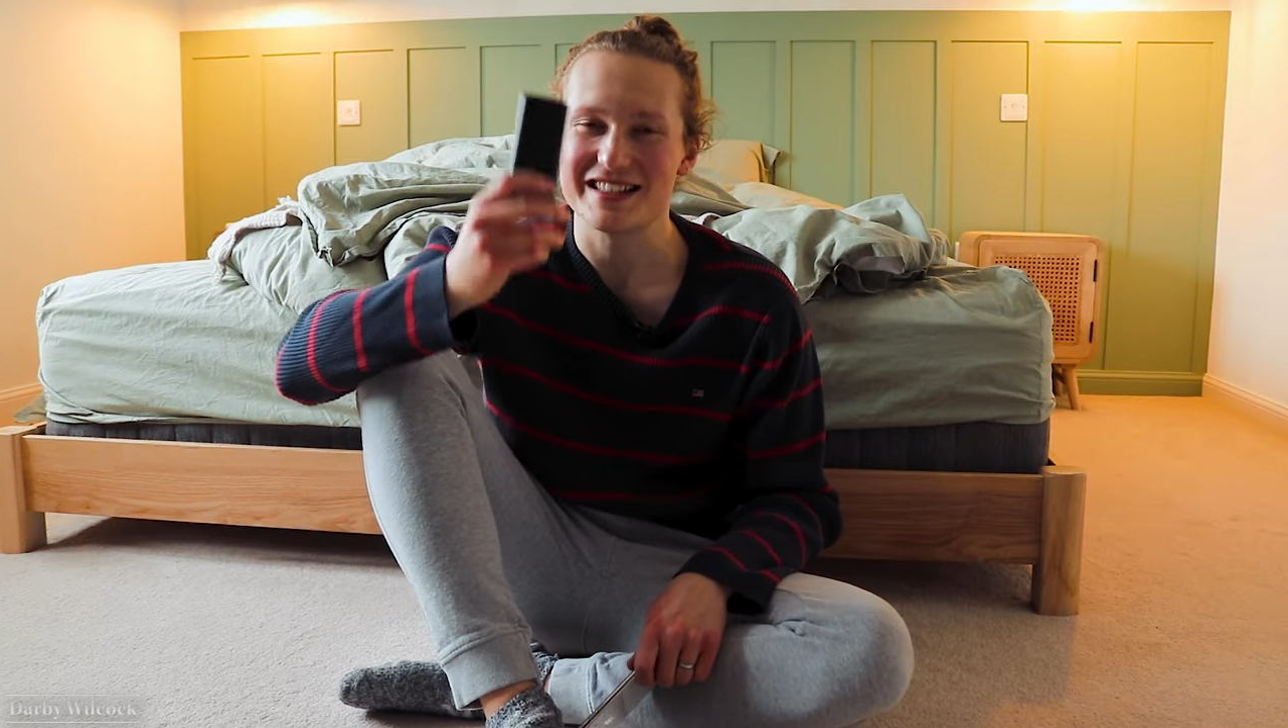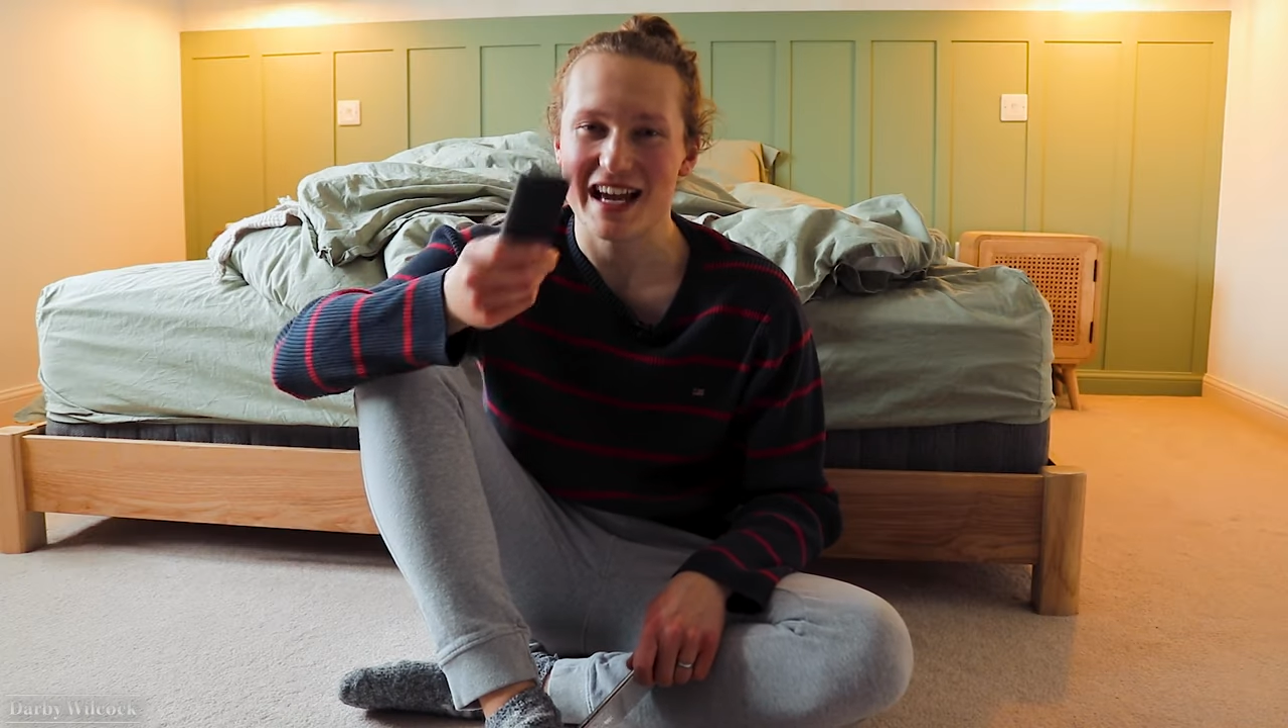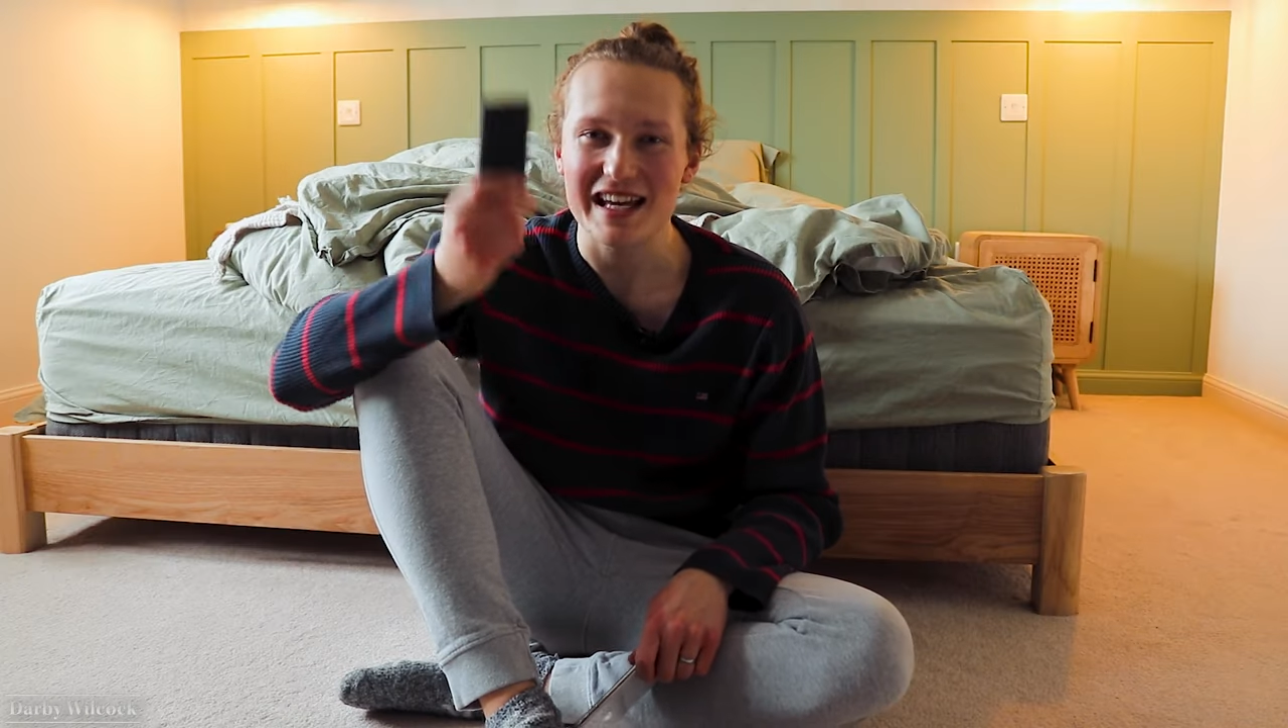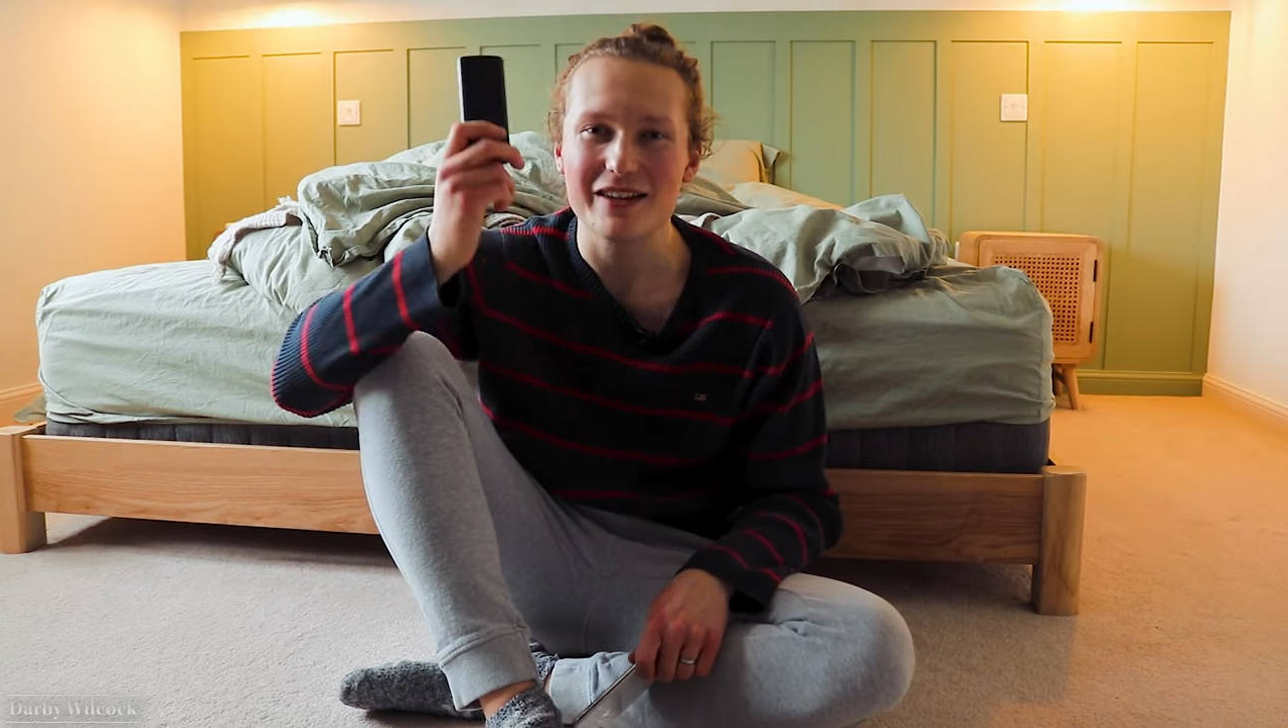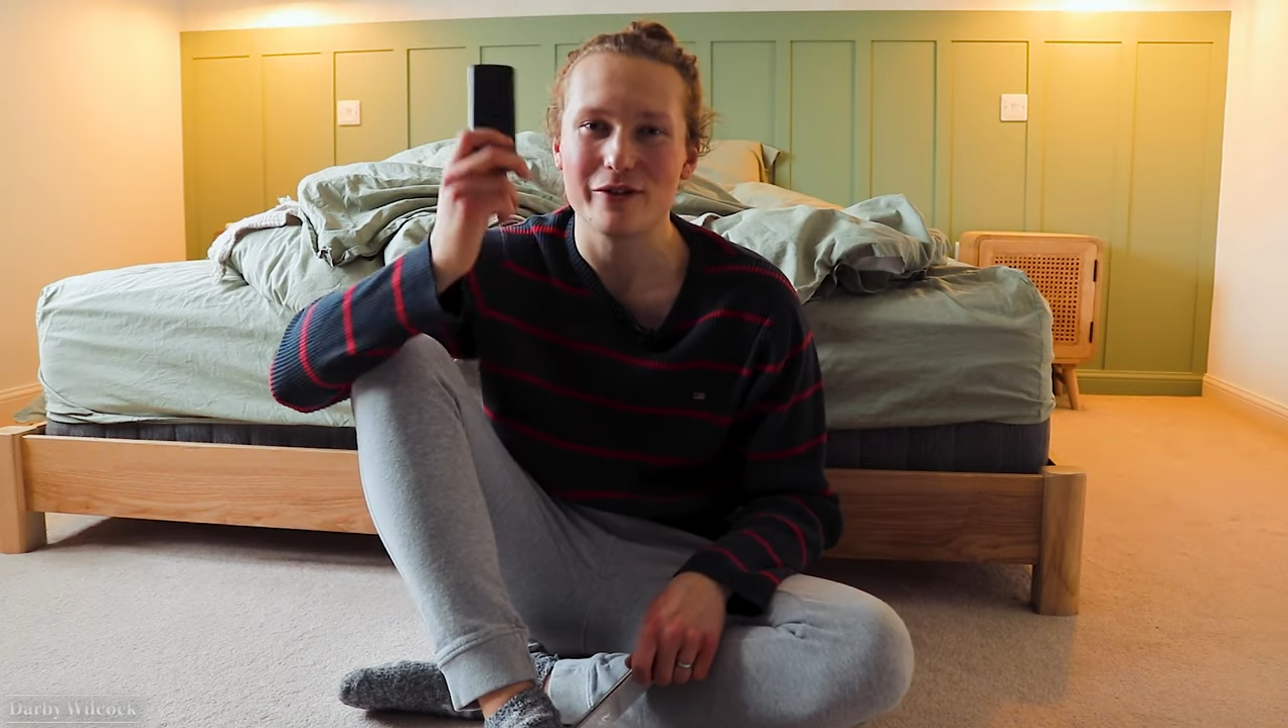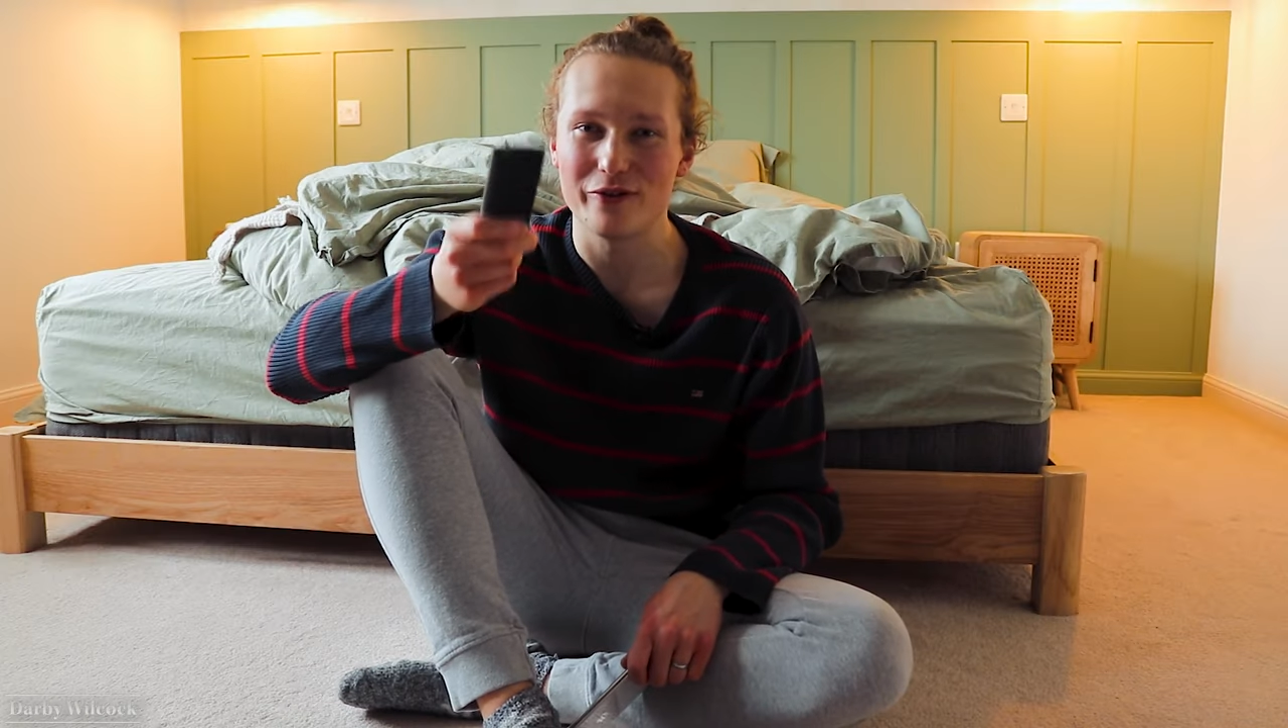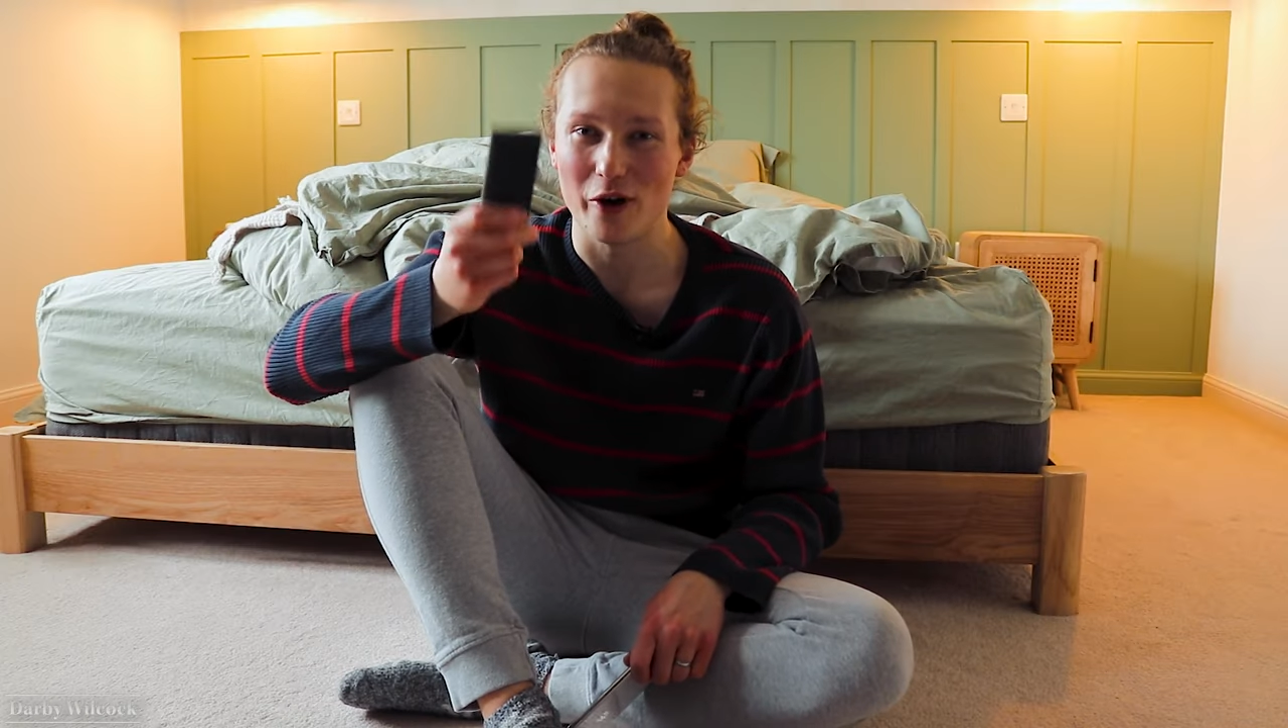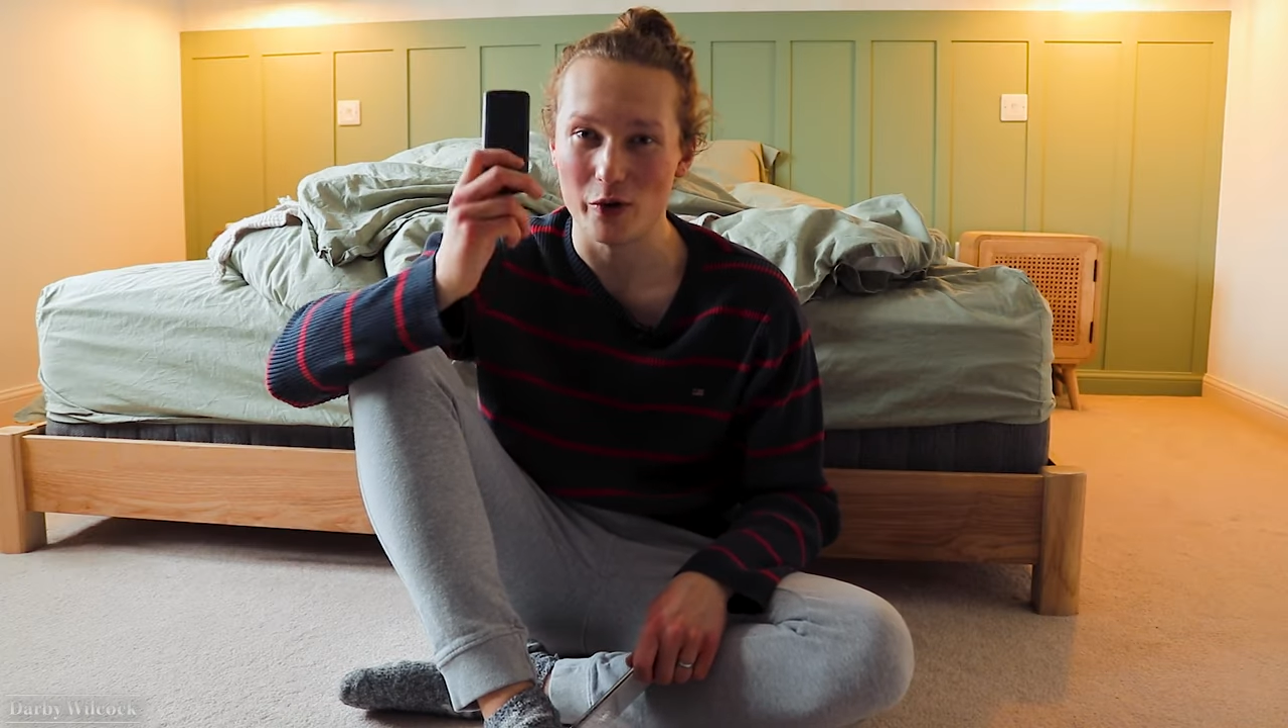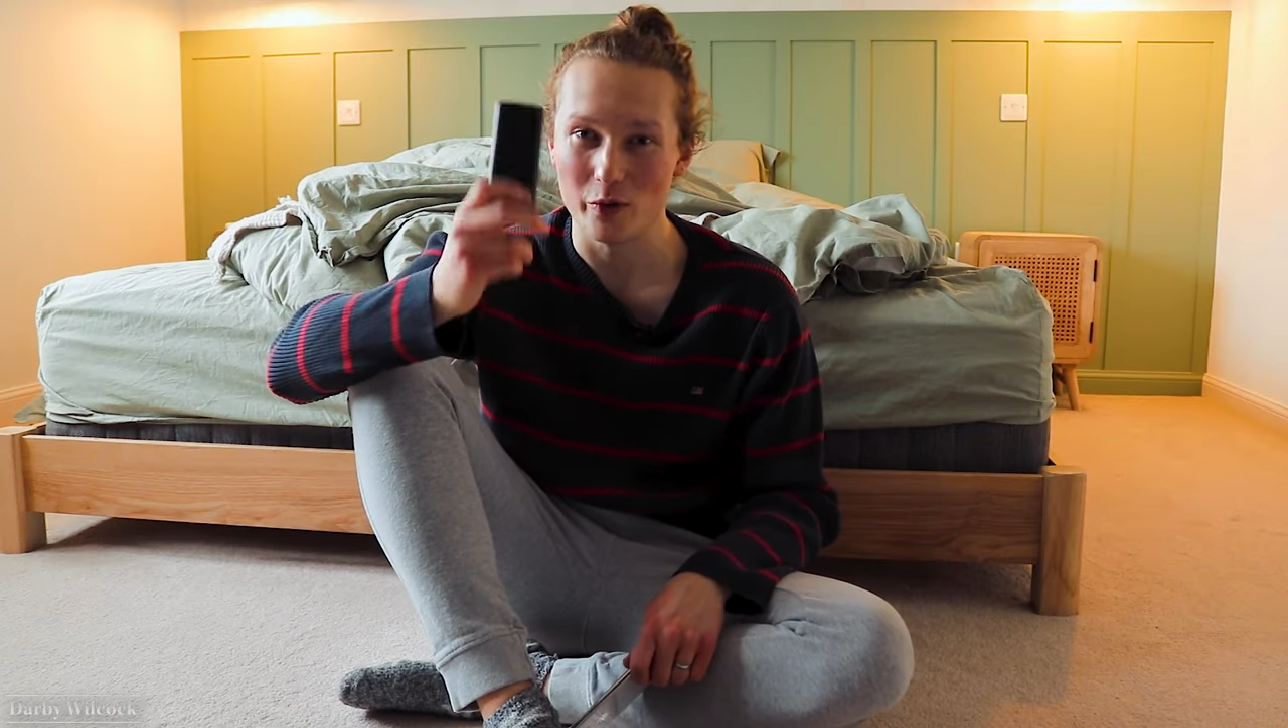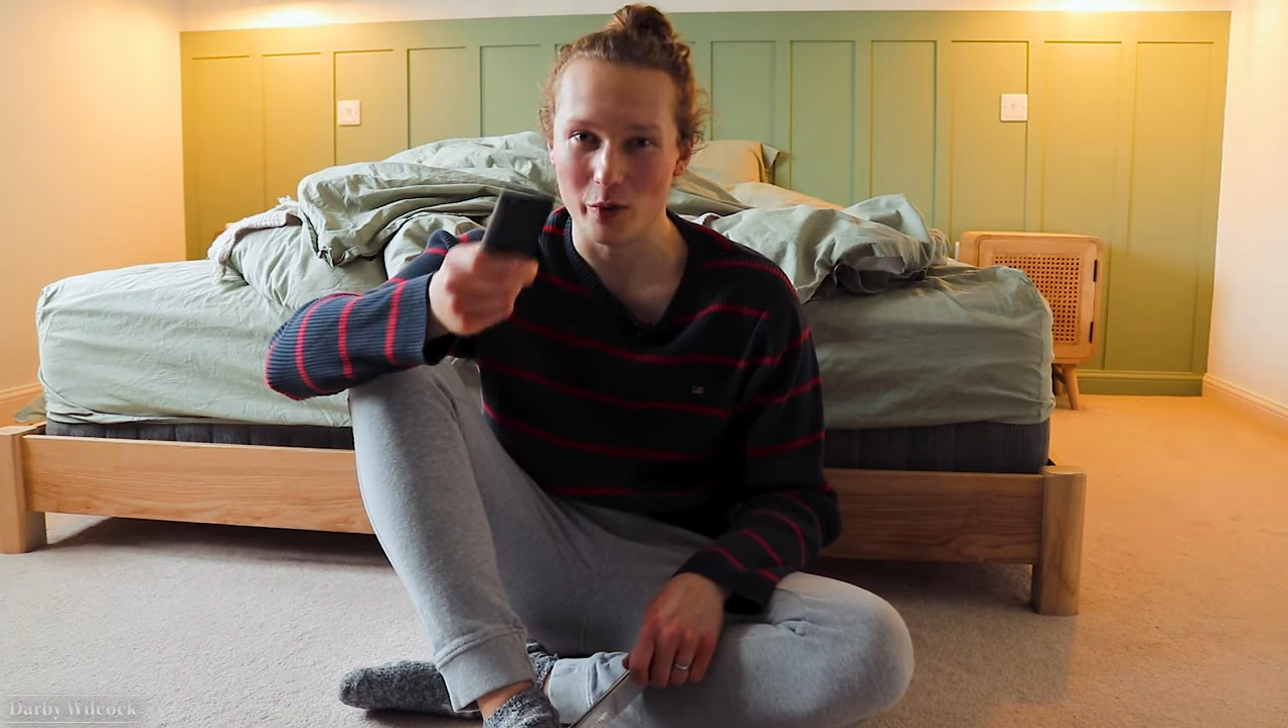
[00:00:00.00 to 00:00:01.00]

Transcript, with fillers: take a phone